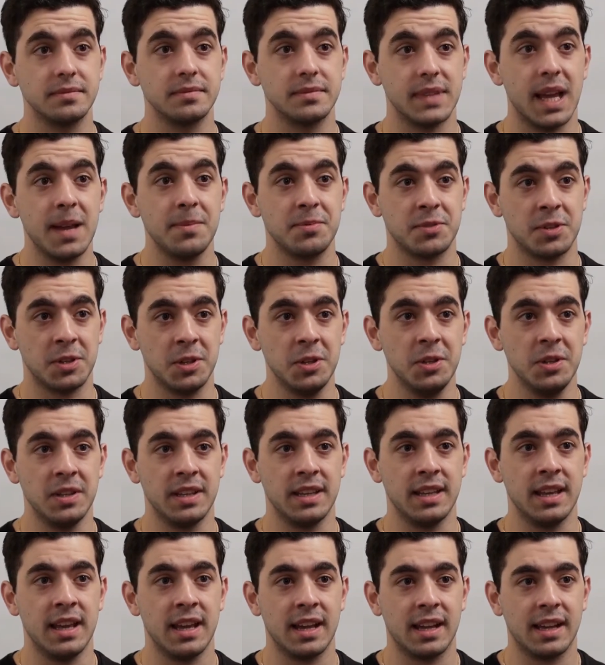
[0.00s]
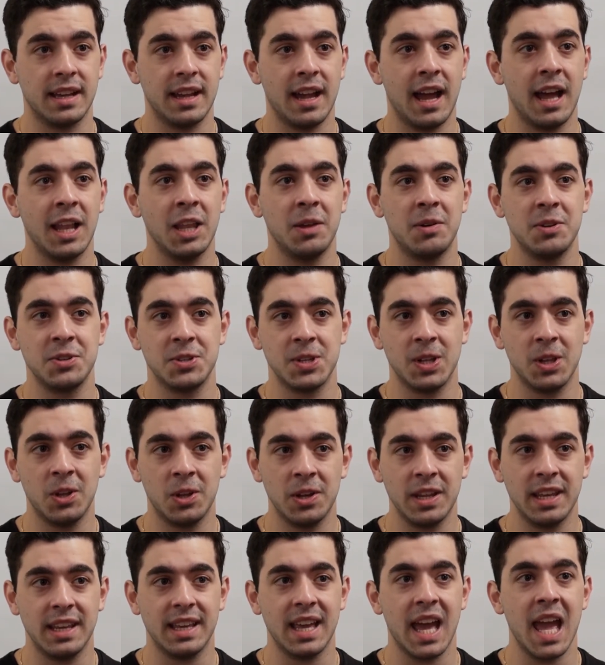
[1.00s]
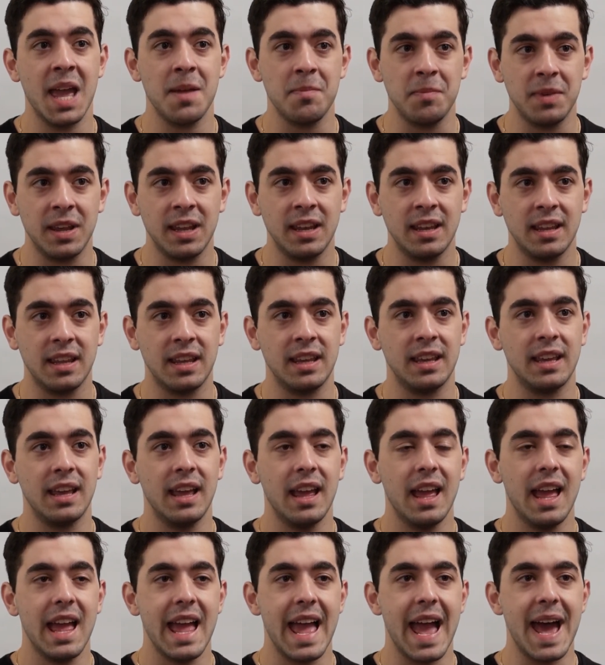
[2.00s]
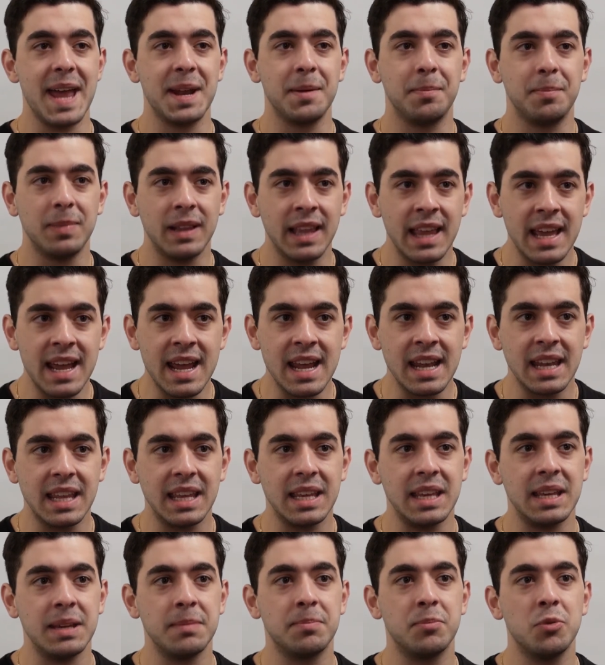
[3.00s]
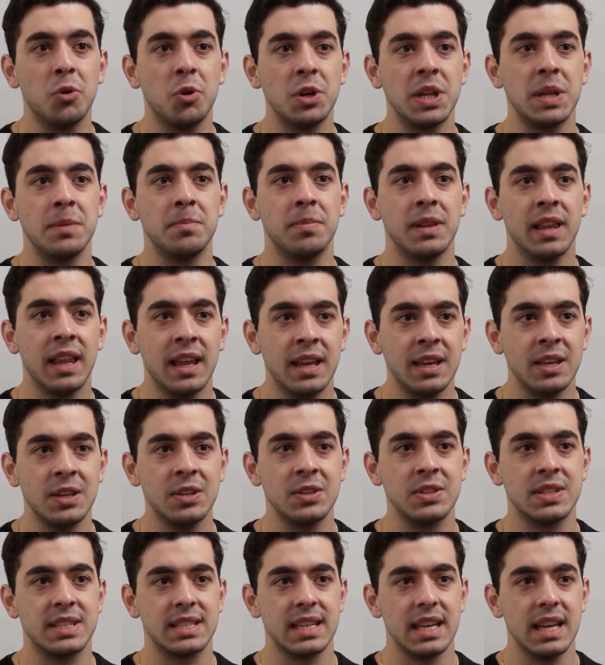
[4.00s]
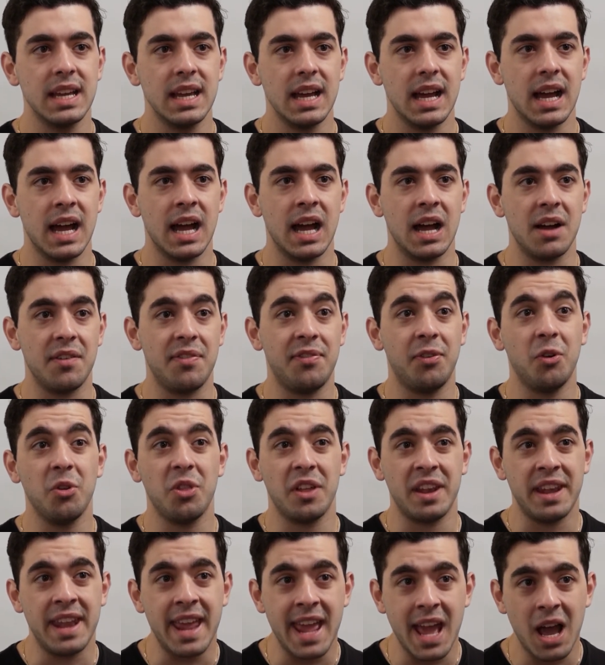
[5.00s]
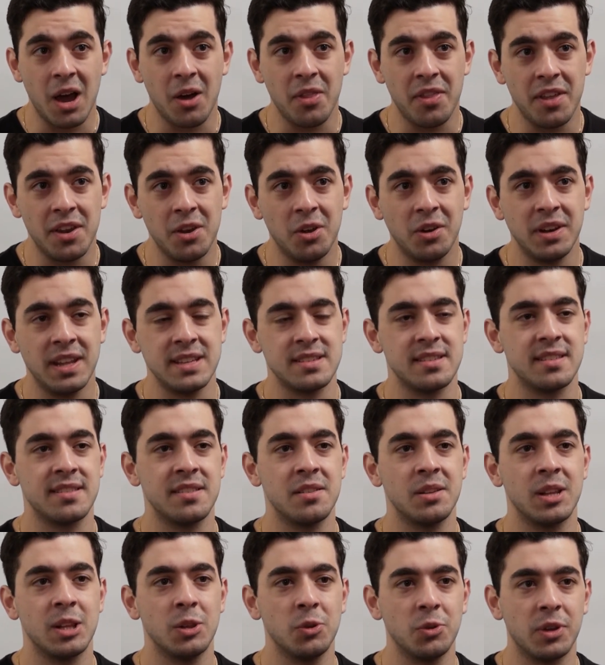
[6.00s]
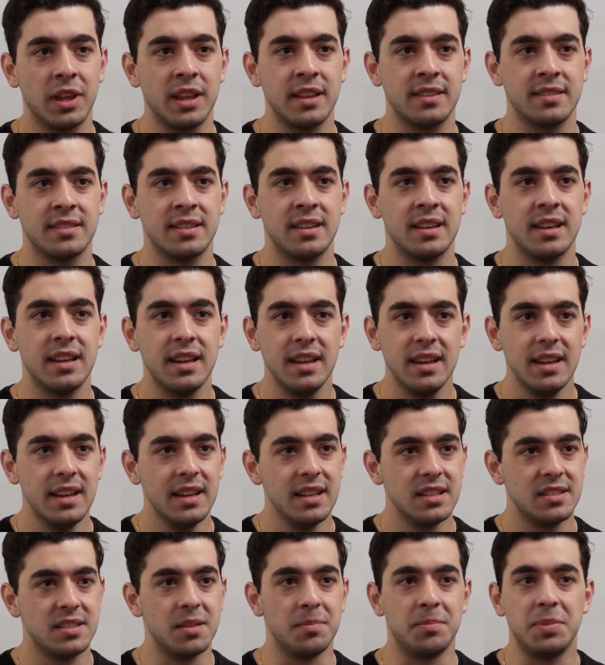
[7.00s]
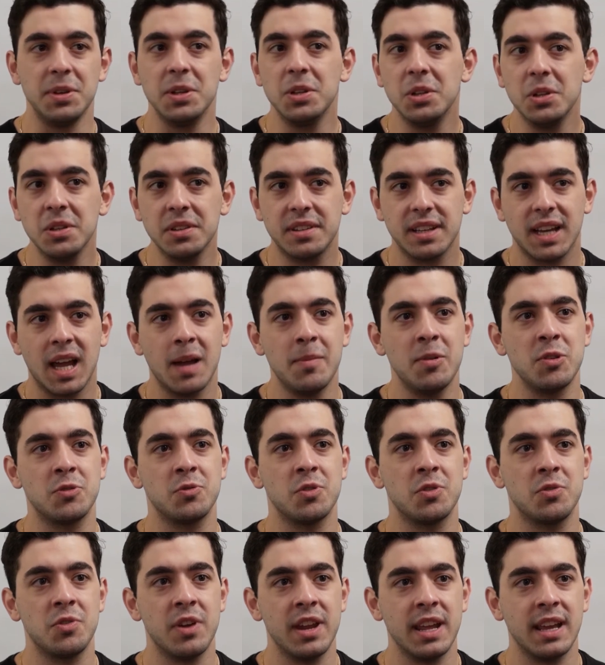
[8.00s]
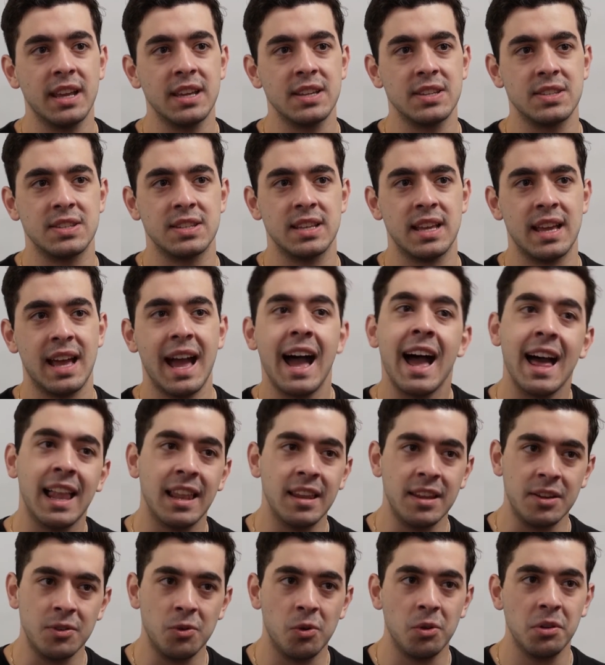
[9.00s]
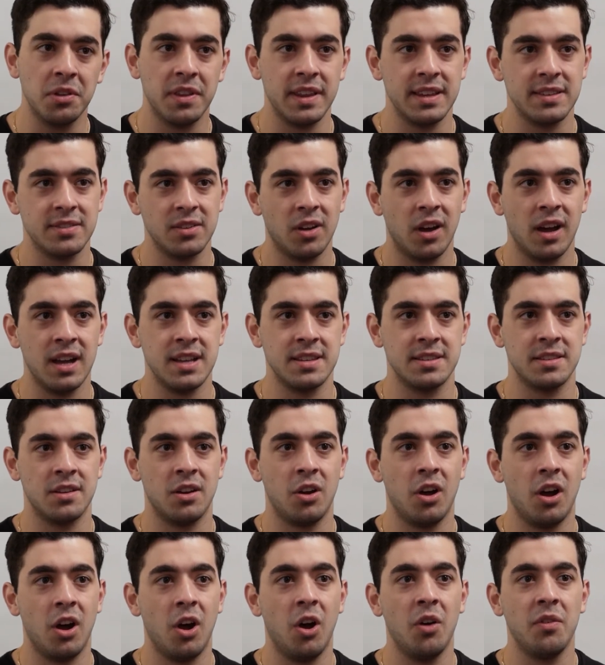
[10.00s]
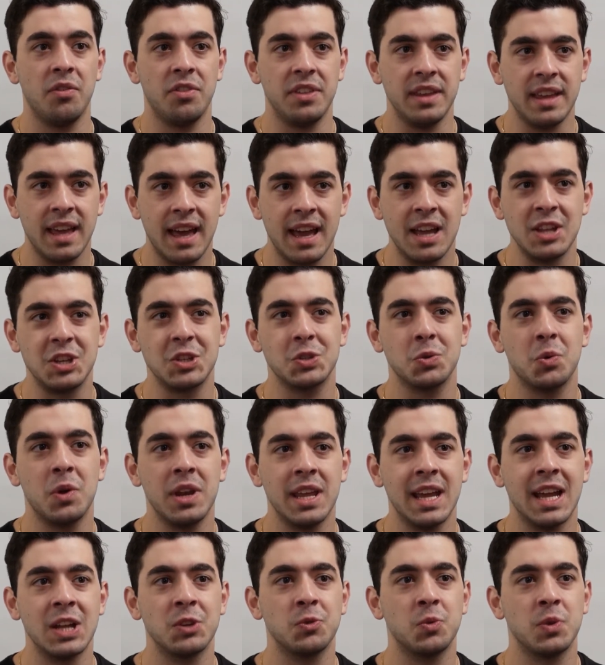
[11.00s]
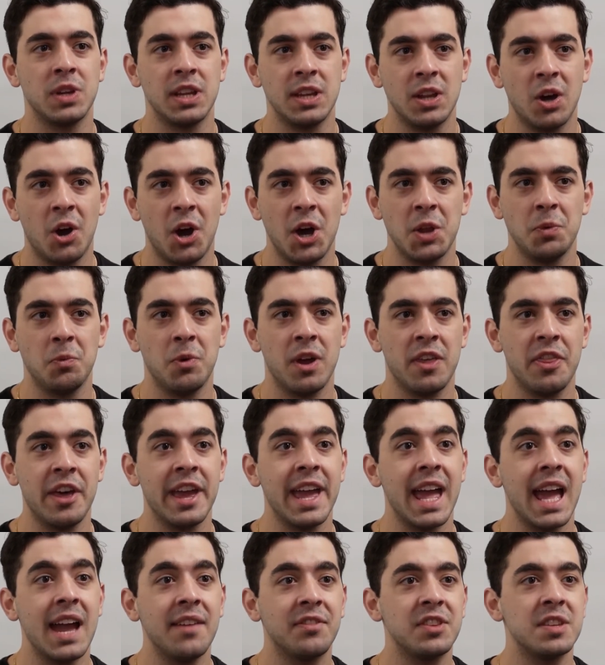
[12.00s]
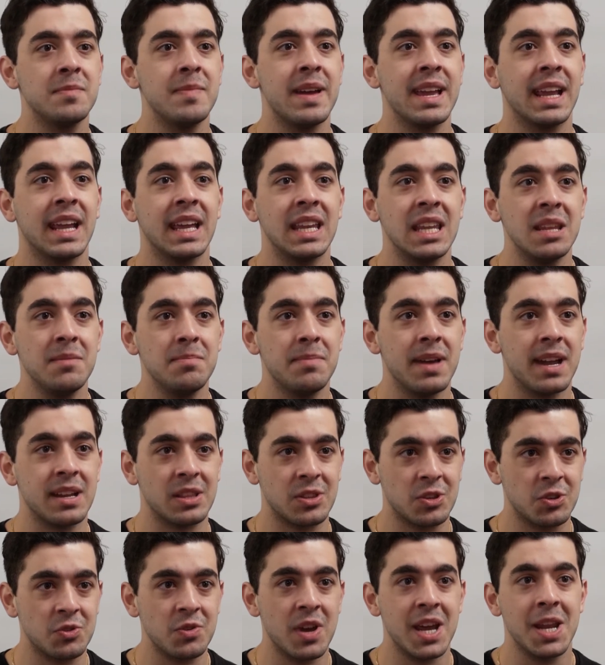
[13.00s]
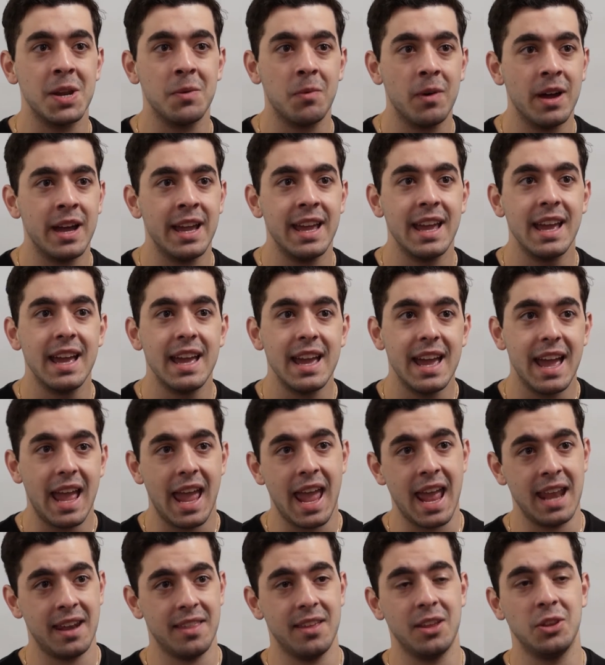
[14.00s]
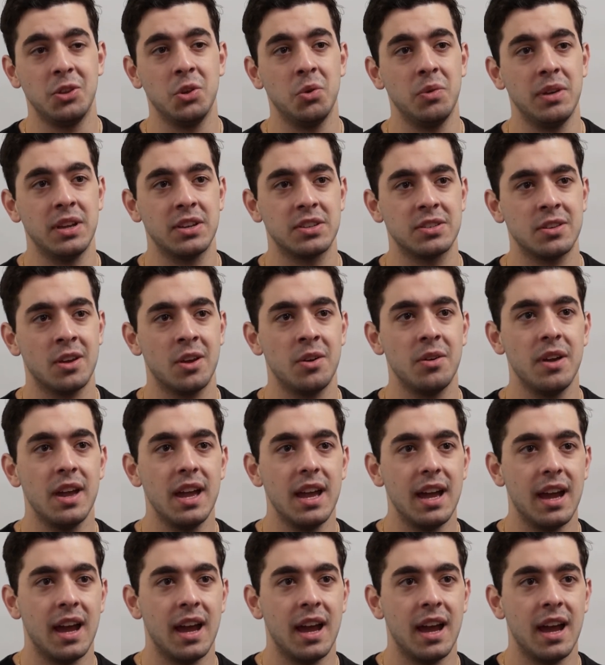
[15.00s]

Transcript: Absolutely. Carlo Ancelotti came in, he had a plan, he brought in players for the now. They're not necessarily looking to build. James Rodriguez, Alan, all these guys are of the age 28, 29, where they have to make an impact straight away, and they're doing so.